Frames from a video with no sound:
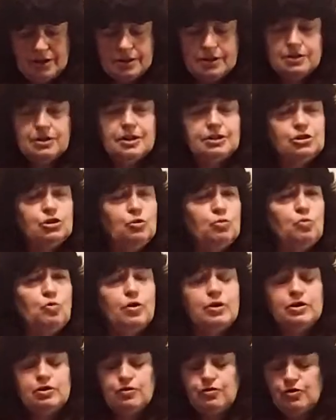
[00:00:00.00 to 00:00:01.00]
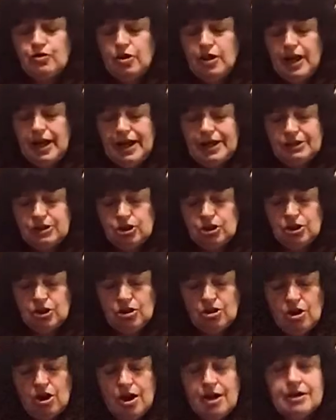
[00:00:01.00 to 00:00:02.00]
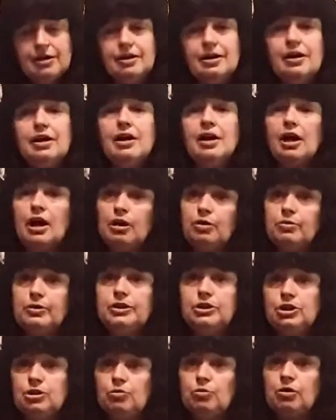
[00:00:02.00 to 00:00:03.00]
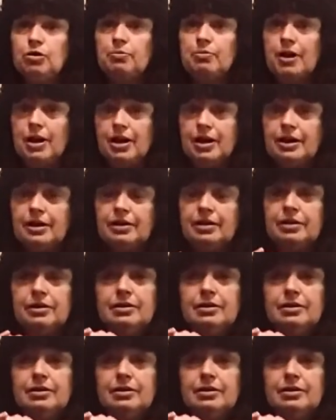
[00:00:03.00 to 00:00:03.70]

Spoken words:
Such a wonderful hat, she thought. I wish it were mine.